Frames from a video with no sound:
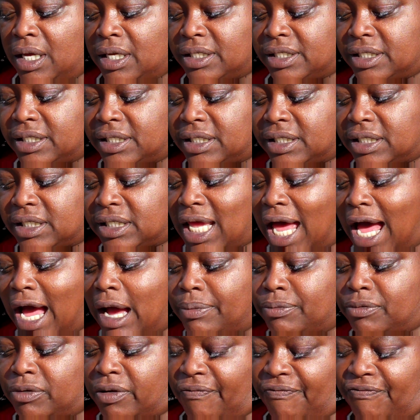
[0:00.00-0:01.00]

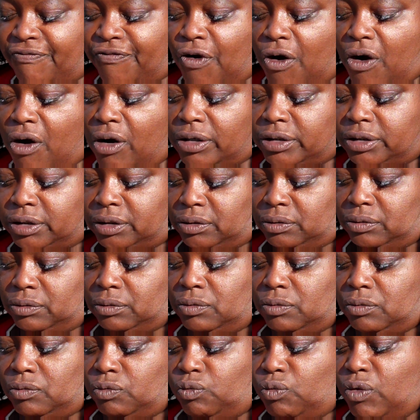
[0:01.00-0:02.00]
stop the false
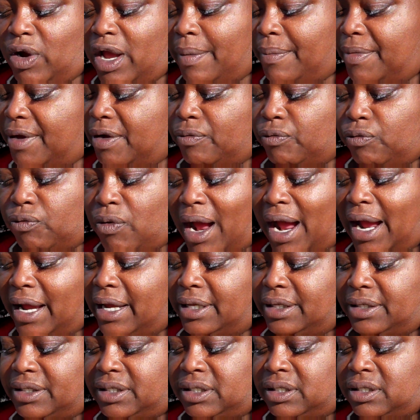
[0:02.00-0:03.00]
women
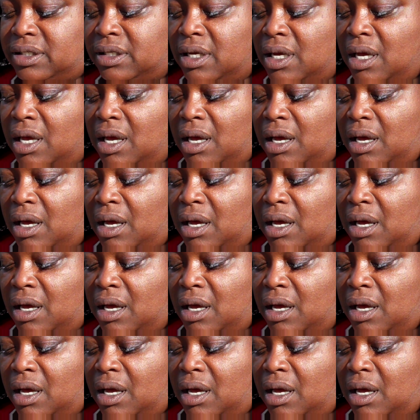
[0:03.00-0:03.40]
rights,